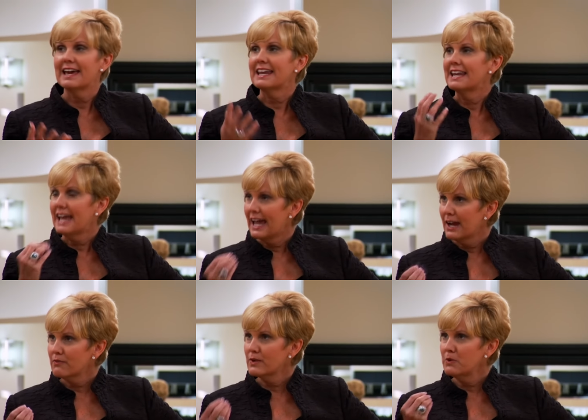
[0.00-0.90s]
that in
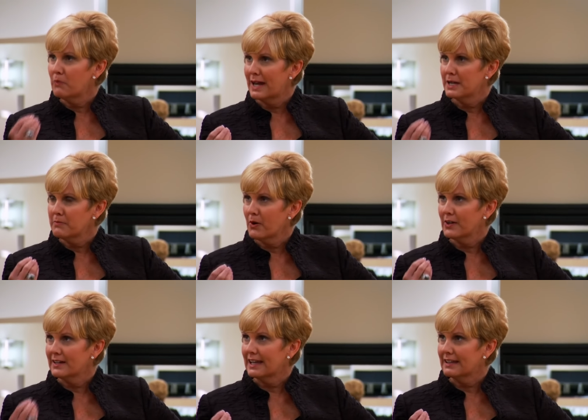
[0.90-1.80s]
every wedding
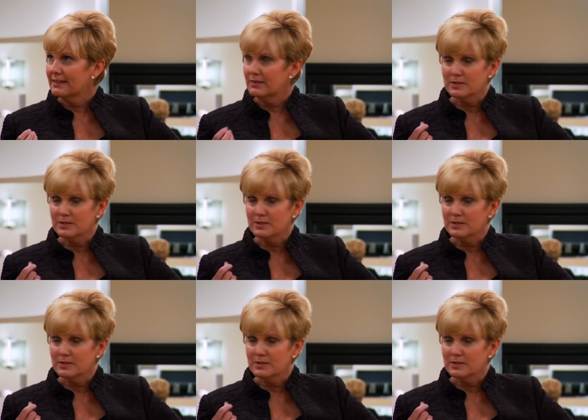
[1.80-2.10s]
party lately,